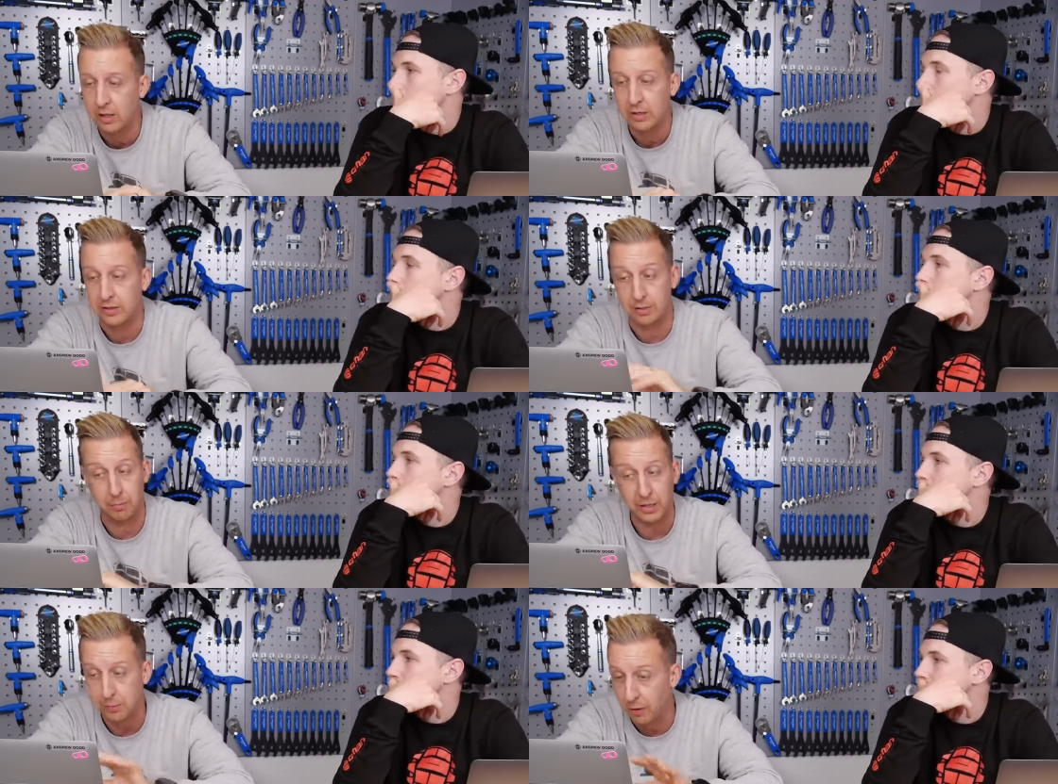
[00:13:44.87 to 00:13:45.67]
Speaker 1: He says the
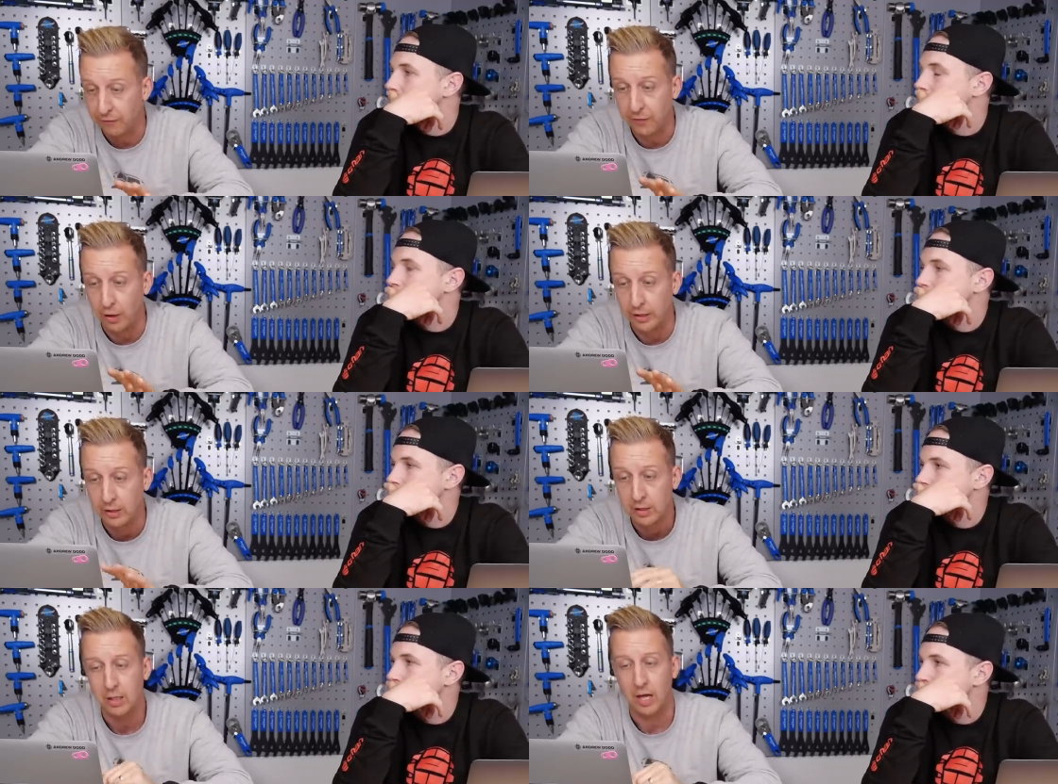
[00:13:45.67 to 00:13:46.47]
brakes work fine,
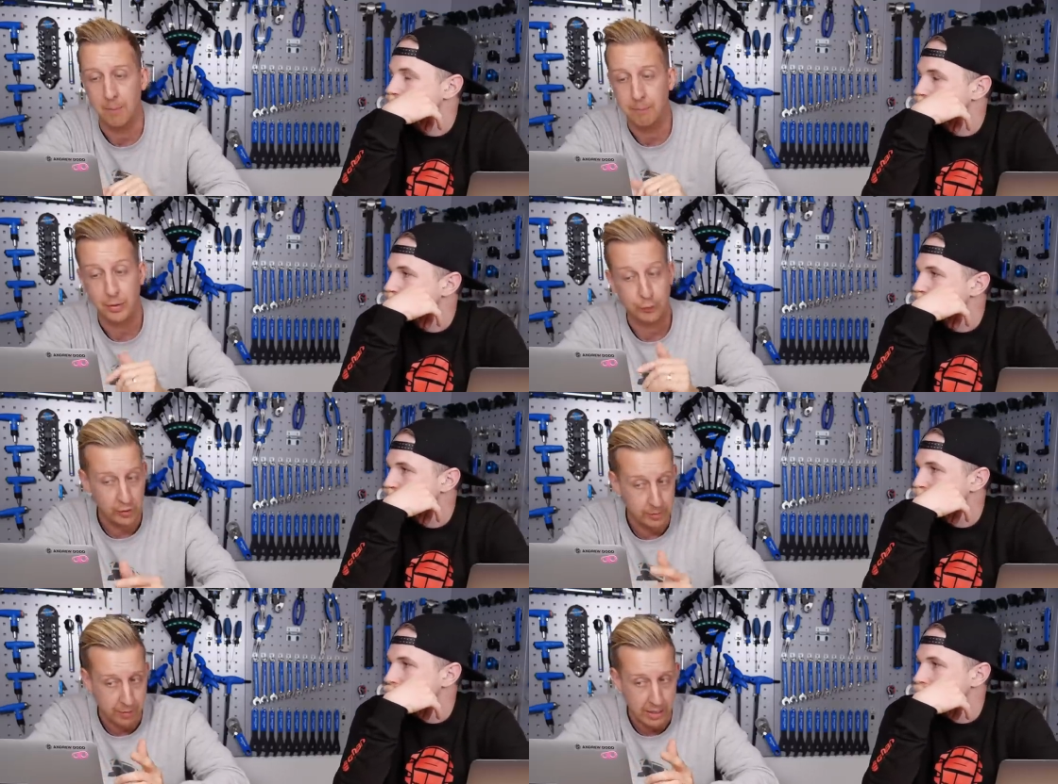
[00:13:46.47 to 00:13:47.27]
um, but the
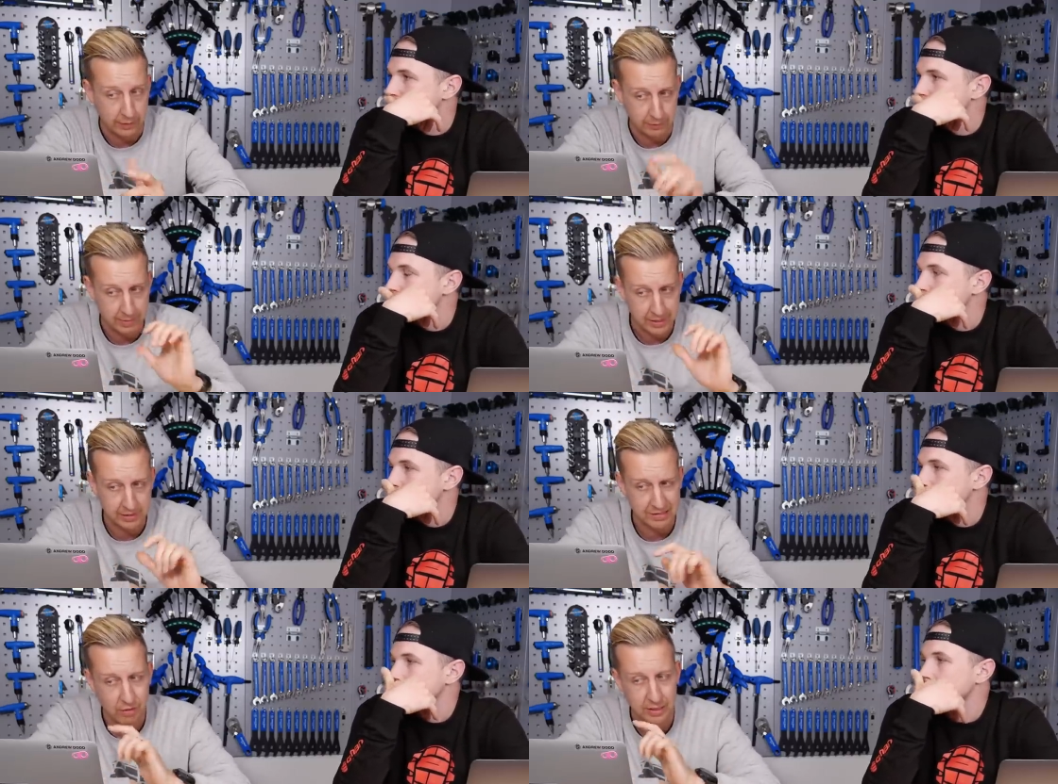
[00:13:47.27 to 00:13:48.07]
rear brake lever makes
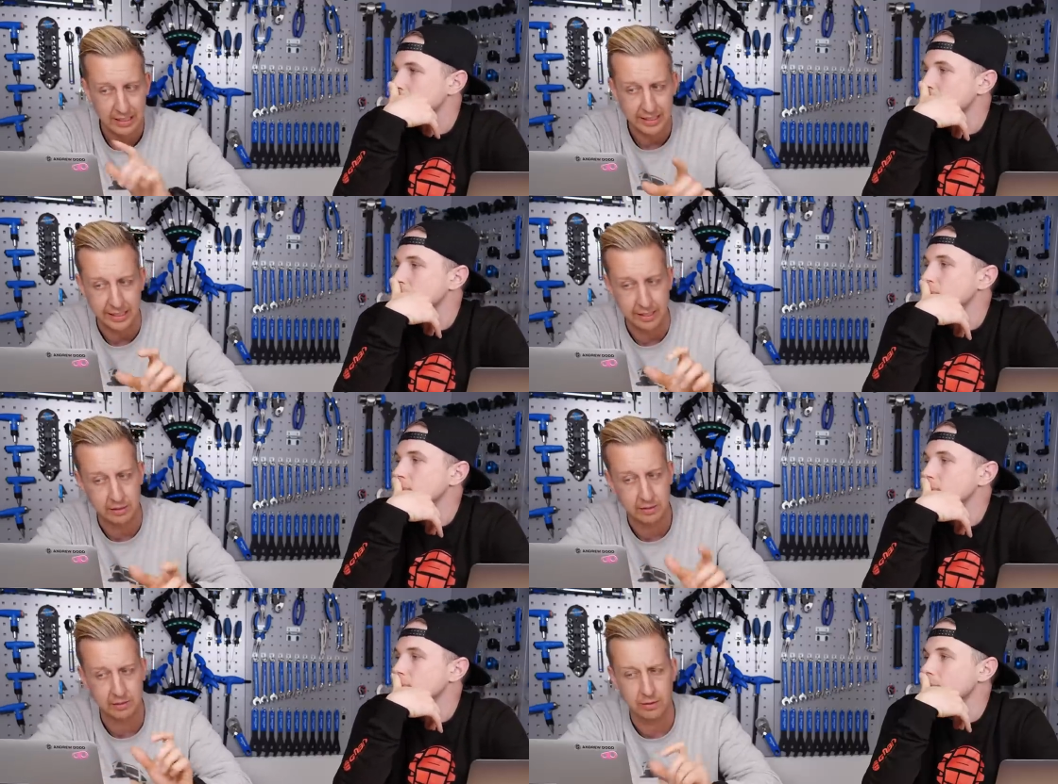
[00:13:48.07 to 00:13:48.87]
a slight clicking
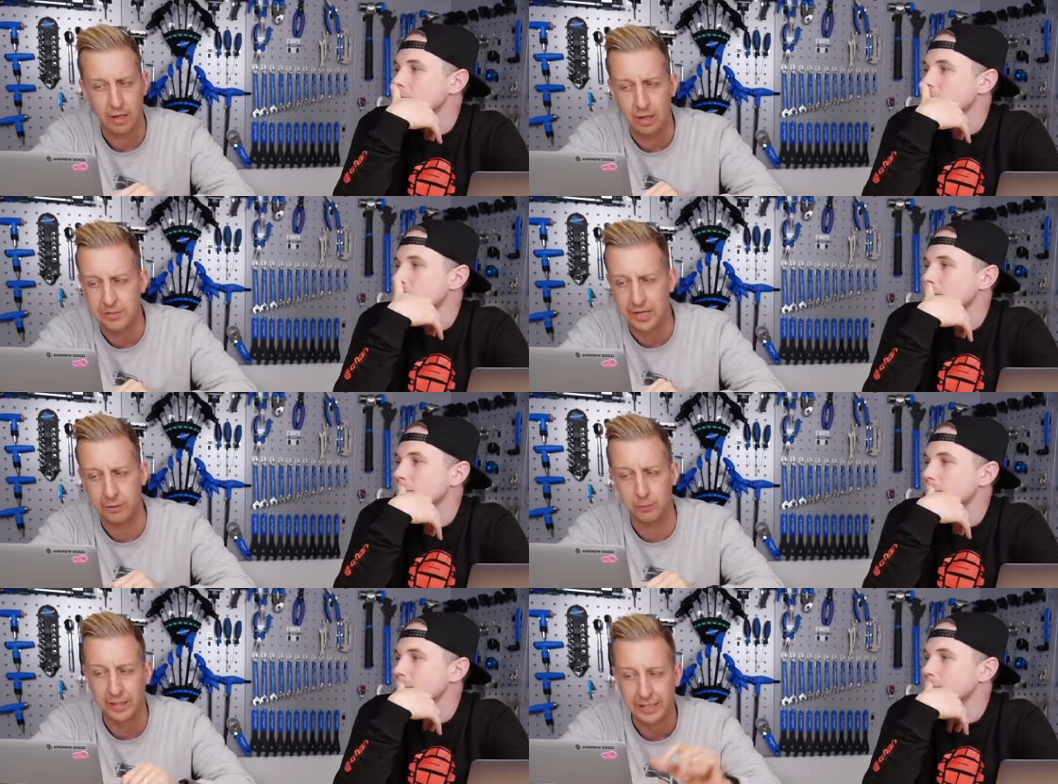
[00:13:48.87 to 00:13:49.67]
uh,
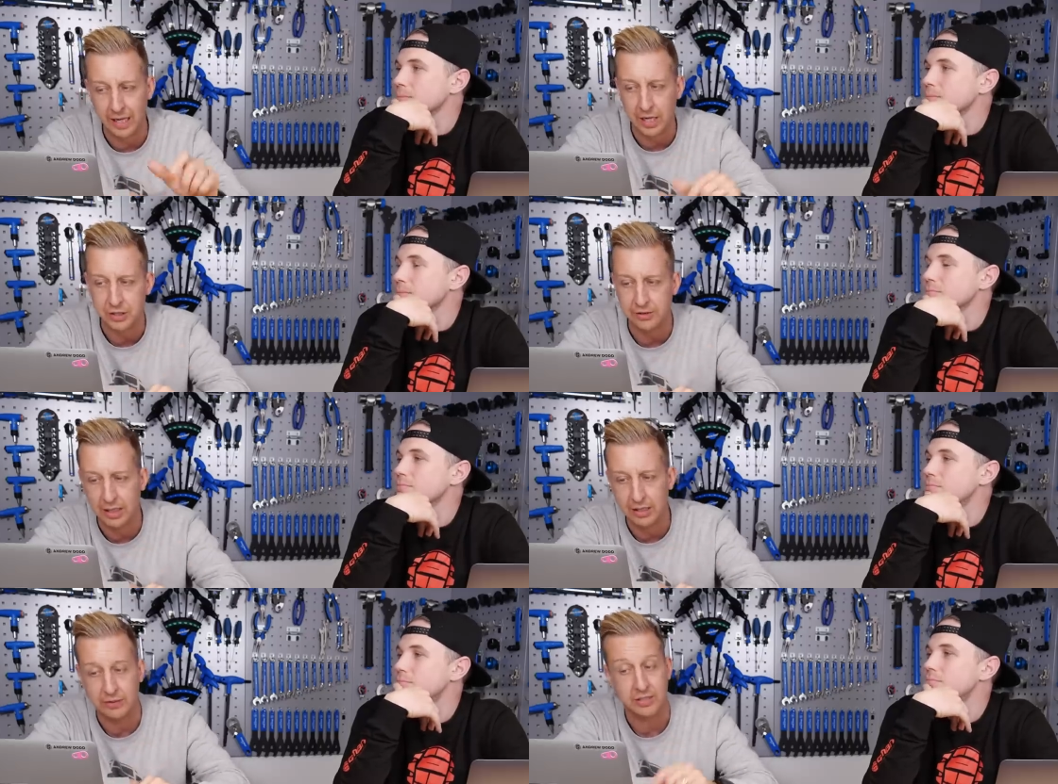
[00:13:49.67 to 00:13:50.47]
sound when engaging the
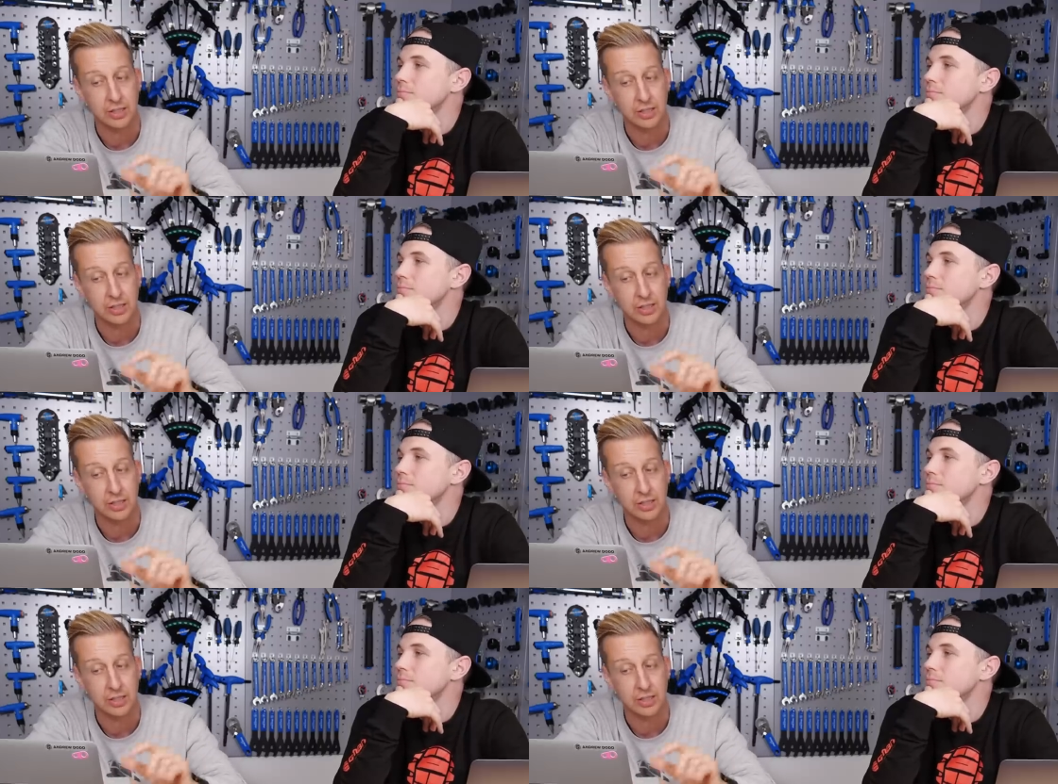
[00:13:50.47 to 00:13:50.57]
lever. He